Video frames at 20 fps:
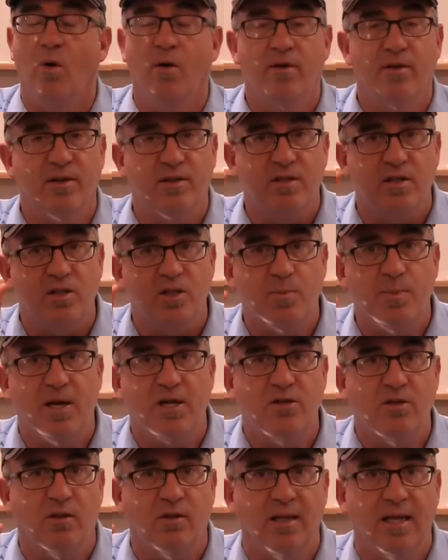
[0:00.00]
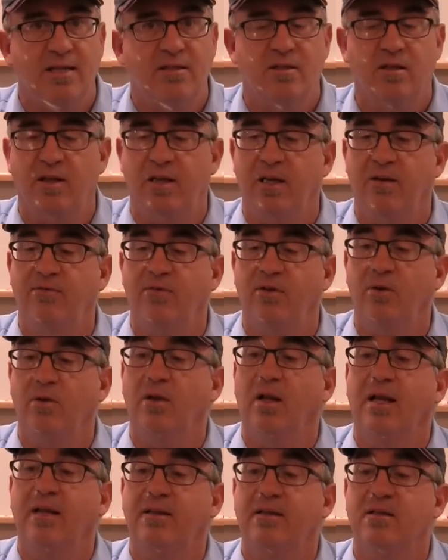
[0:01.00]
or that's a special lens cleaning
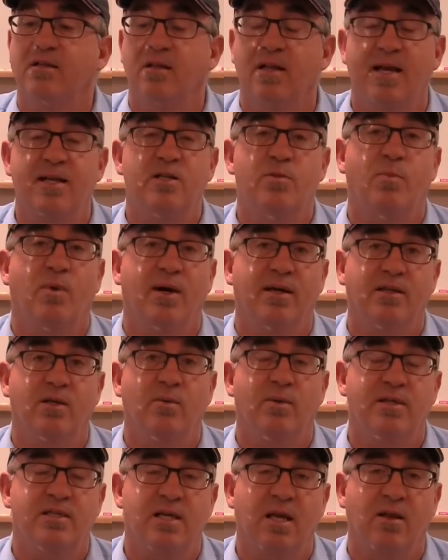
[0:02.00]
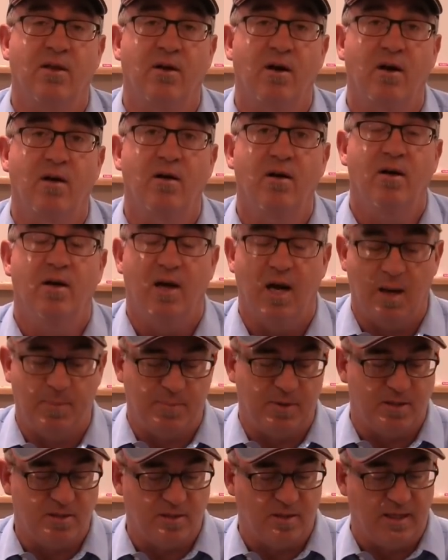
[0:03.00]
fluid like this Lens Bright that we sell in our
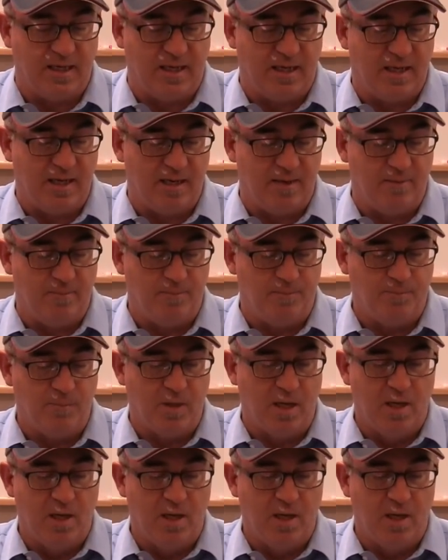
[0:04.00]
optics cleaning kit.